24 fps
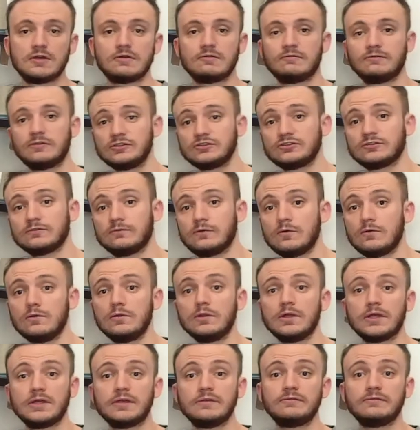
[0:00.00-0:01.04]
First of
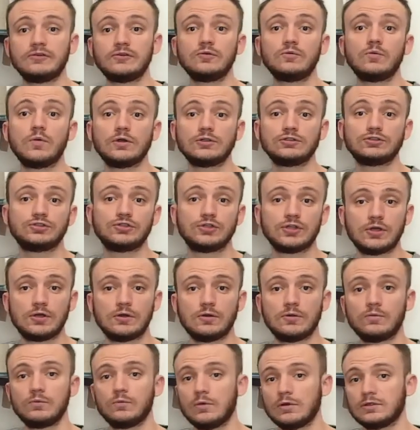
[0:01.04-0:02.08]
all, if you want to
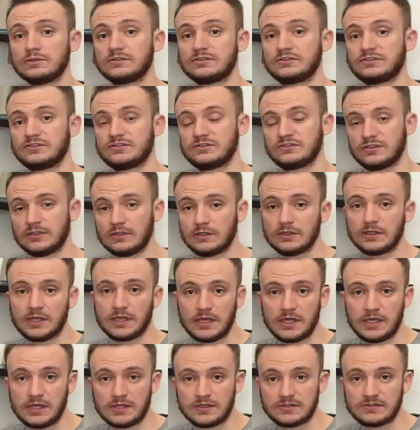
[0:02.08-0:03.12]
know what silk
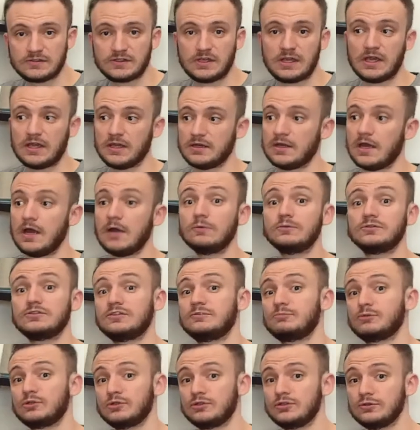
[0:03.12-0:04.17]
is and how is
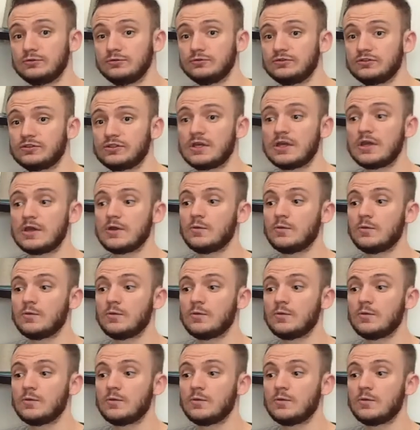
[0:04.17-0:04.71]
it produced,